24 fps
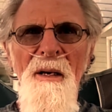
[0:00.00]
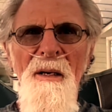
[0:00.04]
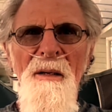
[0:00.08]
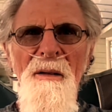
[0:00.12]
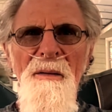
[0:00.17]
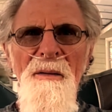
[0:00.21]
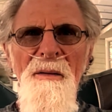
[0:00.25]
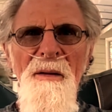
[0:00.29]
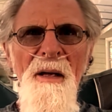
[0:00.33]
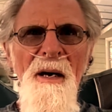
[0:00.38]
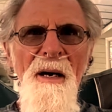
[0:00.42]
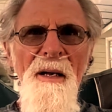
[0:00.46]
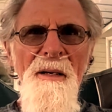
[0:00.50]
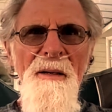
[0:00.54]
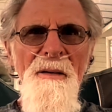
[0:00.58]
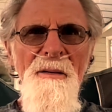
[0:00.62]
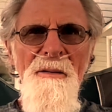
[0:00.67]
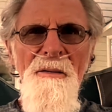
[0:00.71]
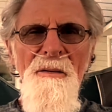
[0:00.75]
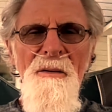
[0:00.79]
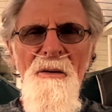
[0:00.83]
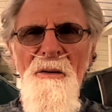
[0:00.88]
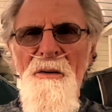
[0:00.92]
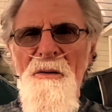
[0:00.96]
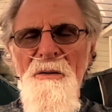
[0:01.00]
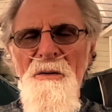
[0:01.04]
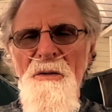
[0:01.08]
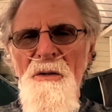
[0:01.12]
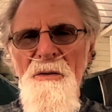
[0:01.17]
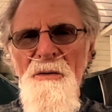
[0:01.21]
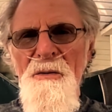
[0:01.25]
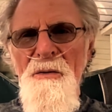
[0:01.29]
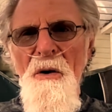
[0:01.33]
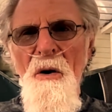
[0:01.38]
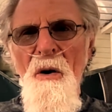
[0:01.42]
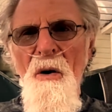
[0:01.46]
that you could
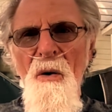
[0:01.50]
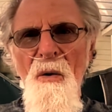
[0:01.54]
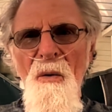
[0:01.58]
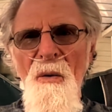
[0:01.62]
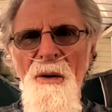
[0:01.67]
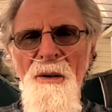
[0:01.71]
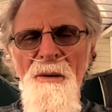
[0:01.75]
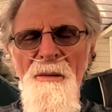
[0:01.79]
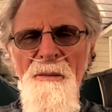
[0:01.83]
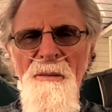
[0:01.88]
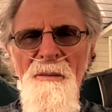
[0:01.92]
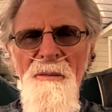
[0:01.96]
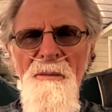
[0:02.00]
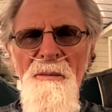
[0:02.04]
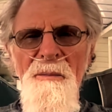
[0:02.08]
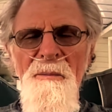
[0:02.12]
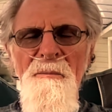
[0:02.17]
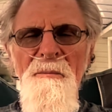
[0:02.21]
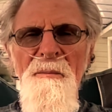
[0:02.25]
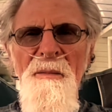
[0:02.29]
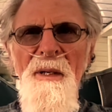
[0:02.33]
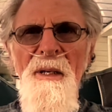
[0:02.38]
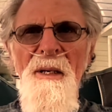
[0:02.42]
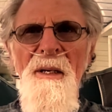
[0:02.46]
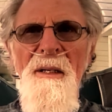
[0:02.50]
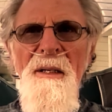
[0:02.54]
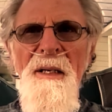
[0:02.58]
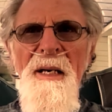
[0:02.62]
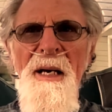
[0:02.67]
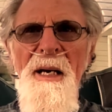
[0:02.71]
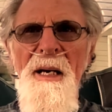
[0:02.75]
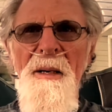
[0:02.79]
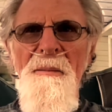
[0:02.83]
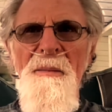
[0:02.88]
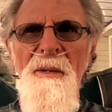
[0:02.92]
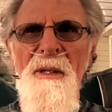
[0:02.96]
just go and
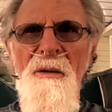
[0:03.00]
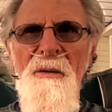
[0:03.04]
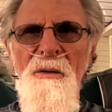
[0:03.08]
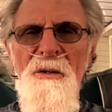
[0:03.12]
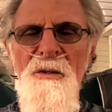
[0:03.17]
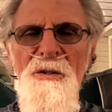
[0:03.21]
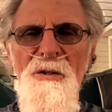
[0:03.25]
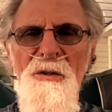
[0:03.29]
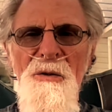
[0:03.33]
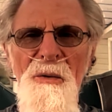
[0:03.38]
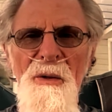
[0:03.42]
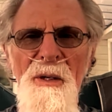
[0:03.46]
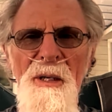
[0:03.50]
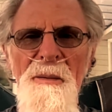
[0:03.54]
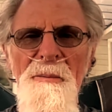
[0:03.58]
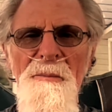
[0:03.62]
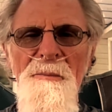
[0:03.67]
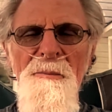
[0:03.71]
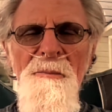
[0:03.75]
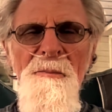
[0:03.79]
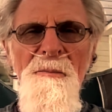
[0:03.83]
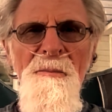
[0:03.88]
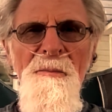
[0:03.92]
camp near a stream,